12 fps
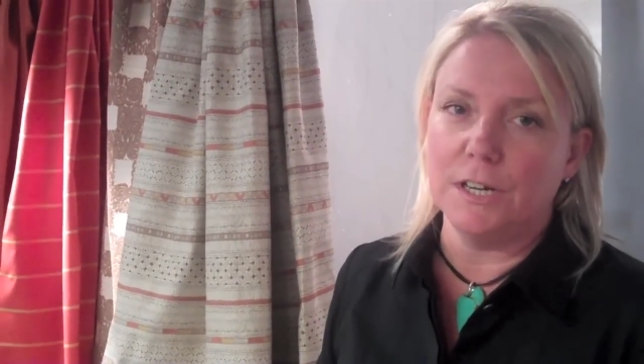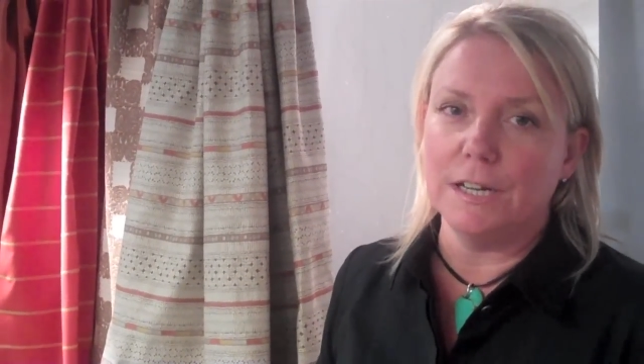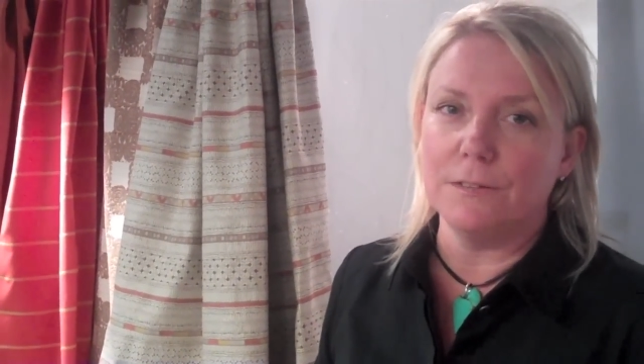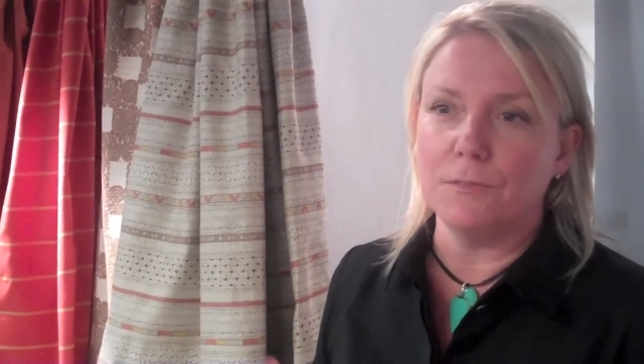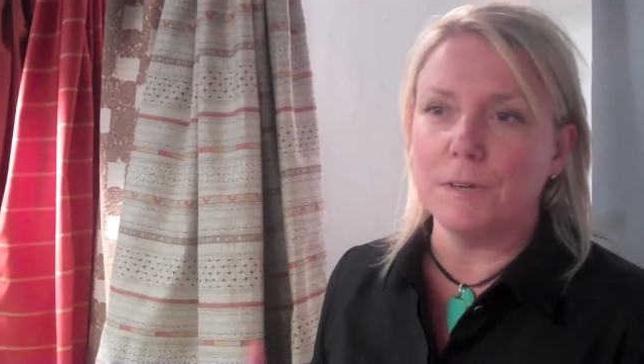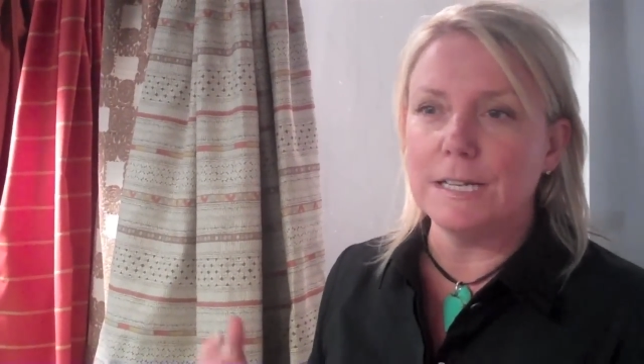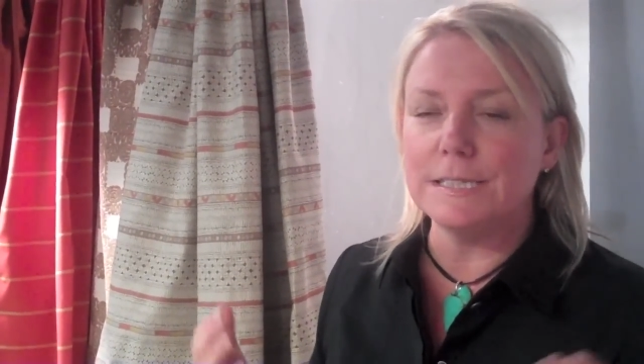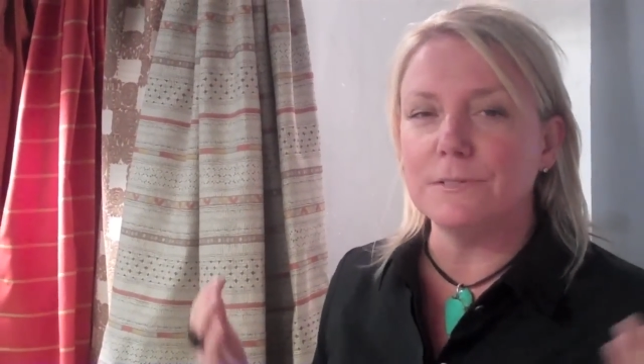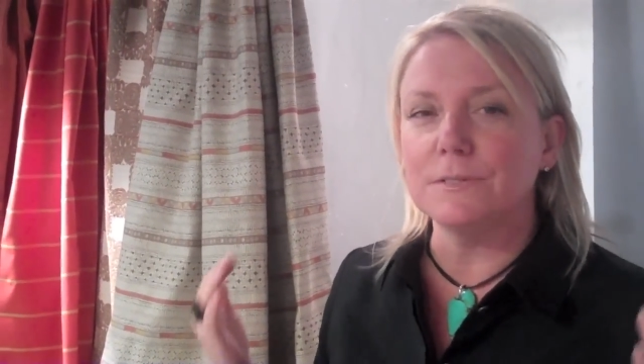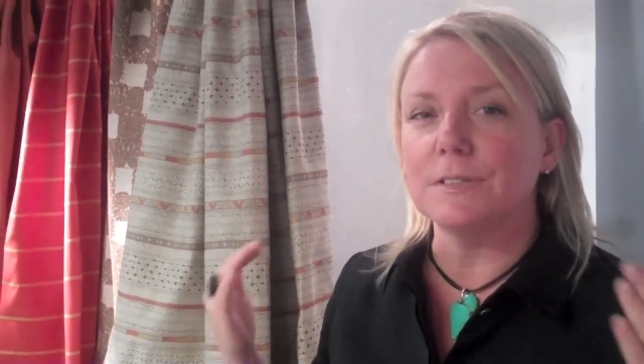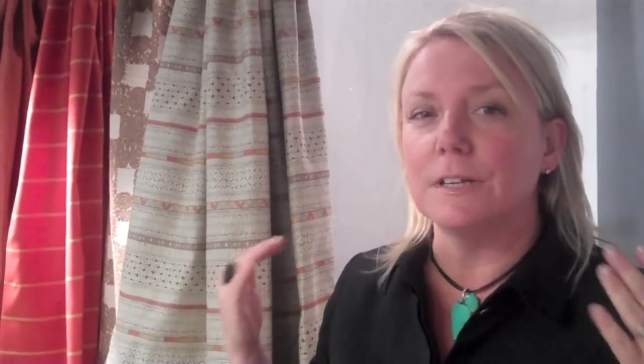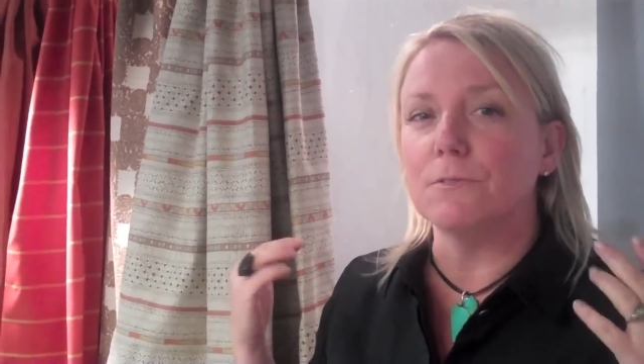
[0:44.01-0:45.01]
and what I did
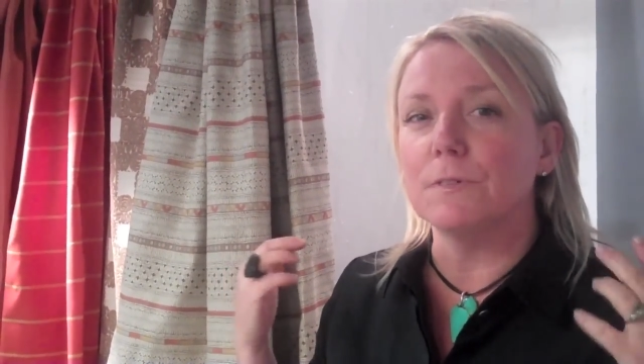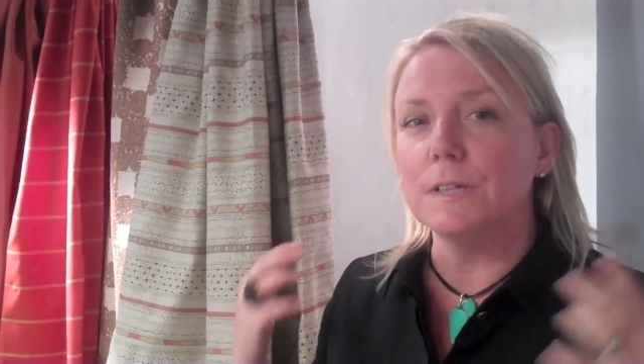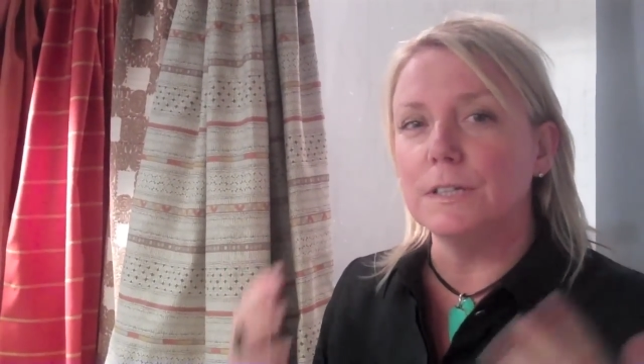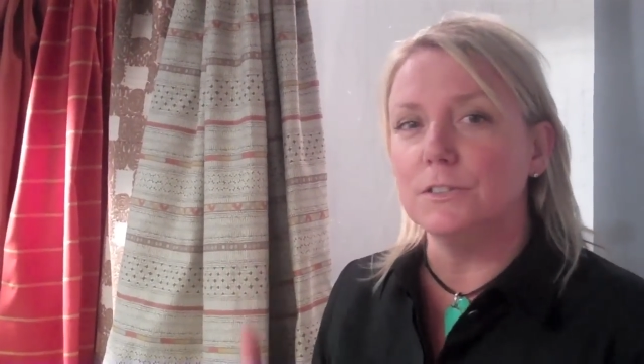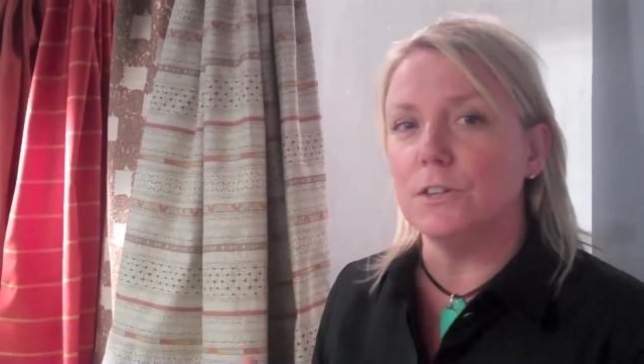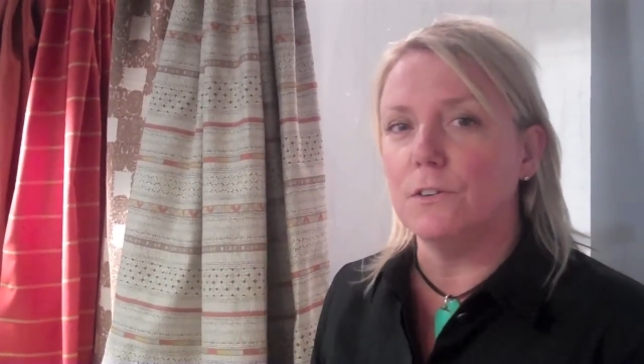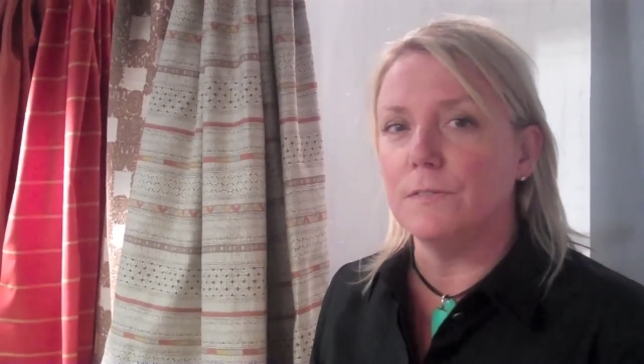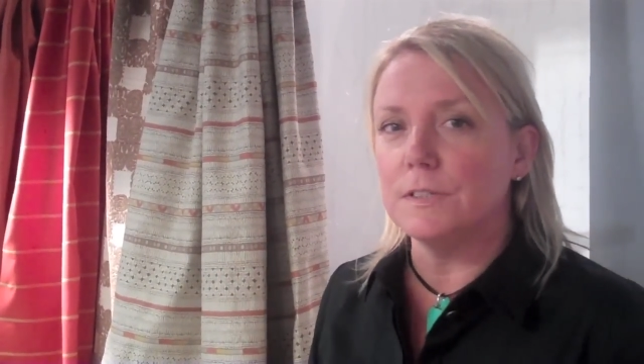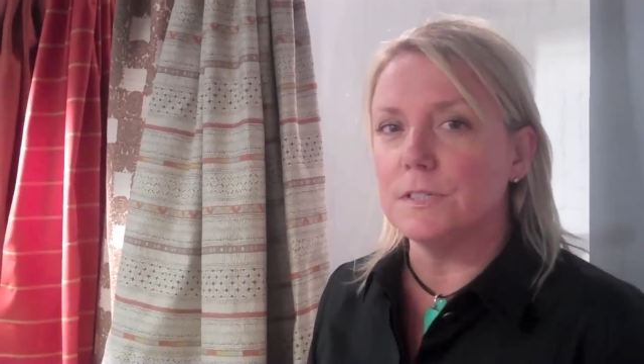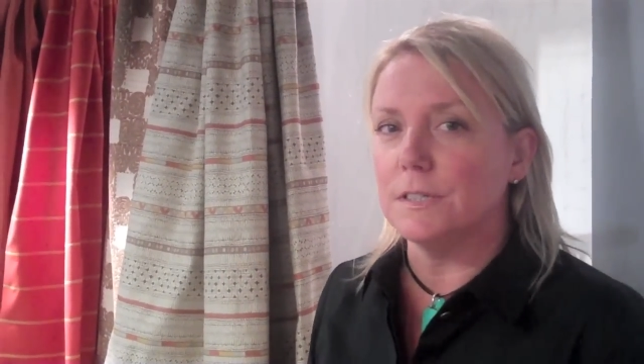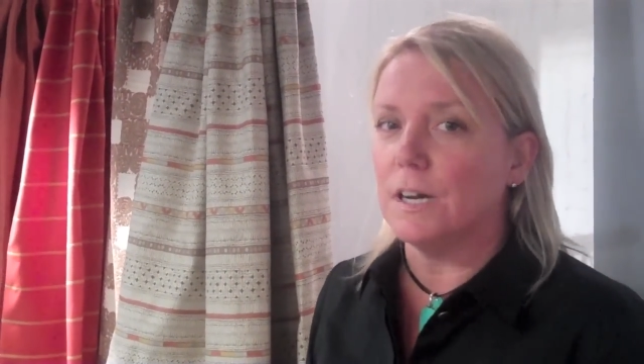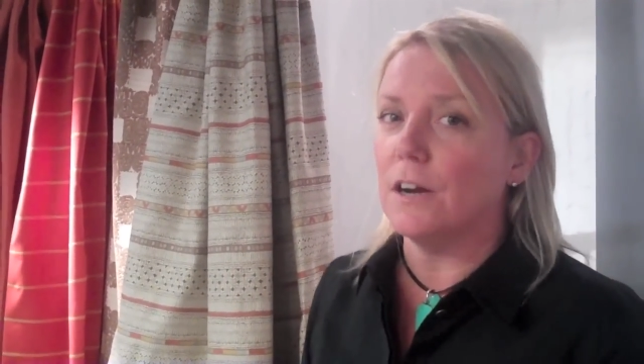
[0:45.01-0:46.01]
was I really dove
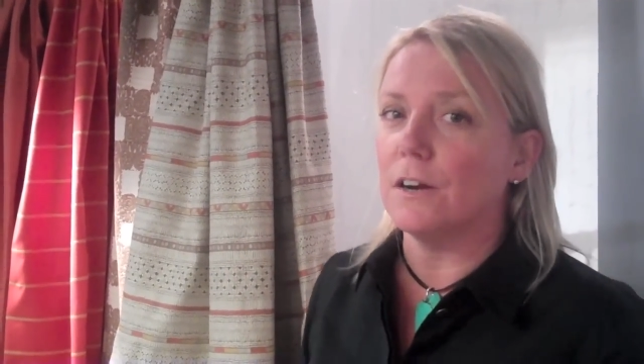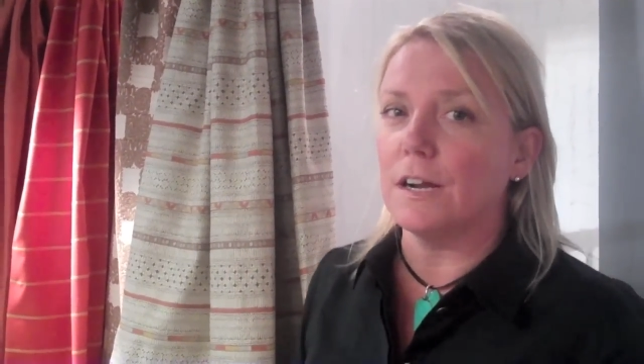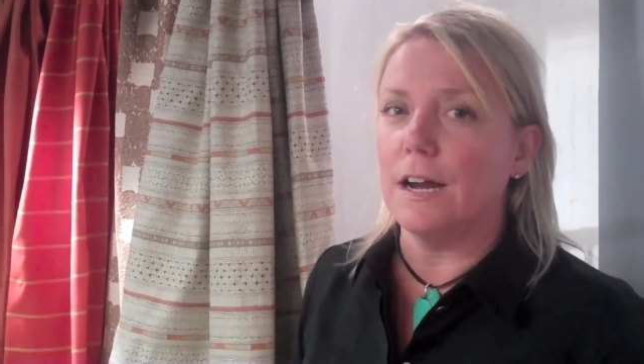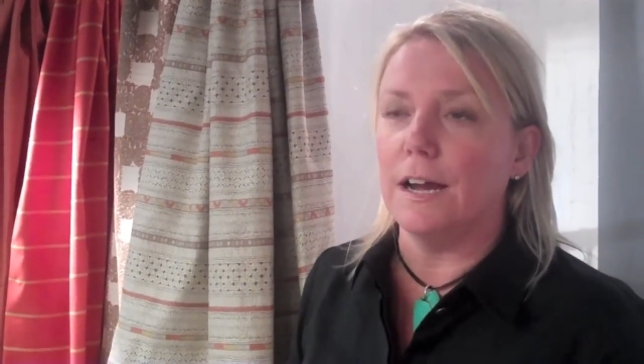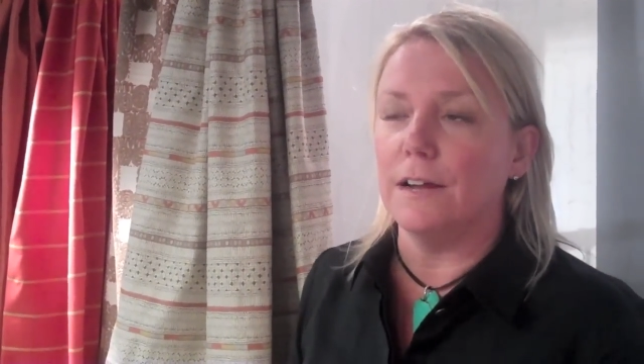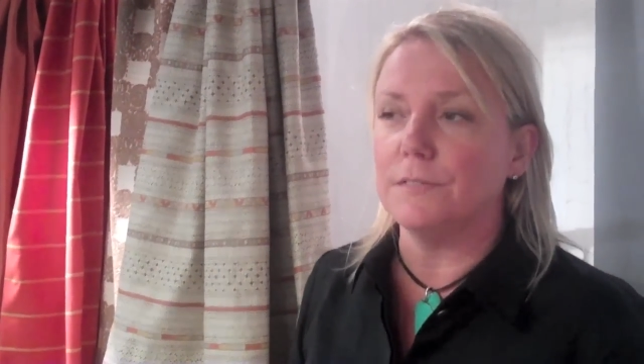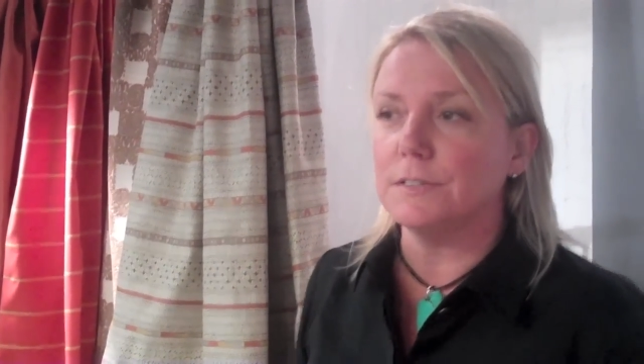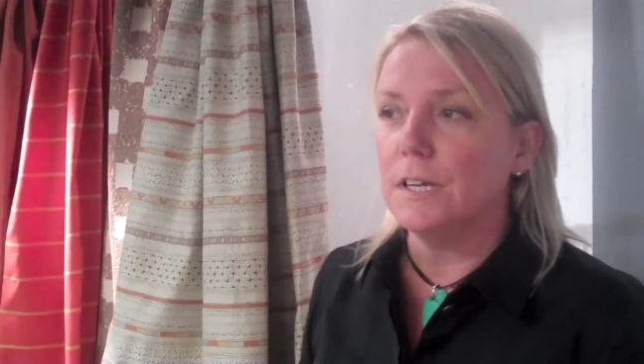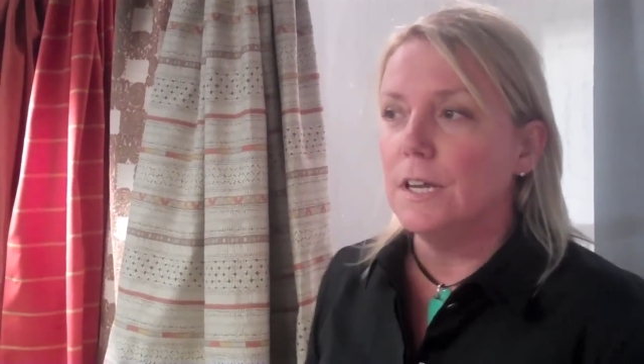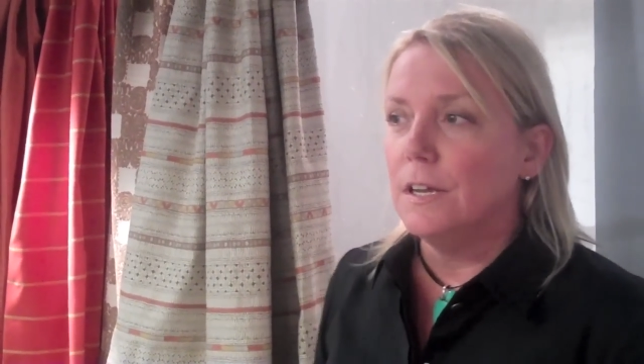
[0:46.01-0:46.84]
into the archives.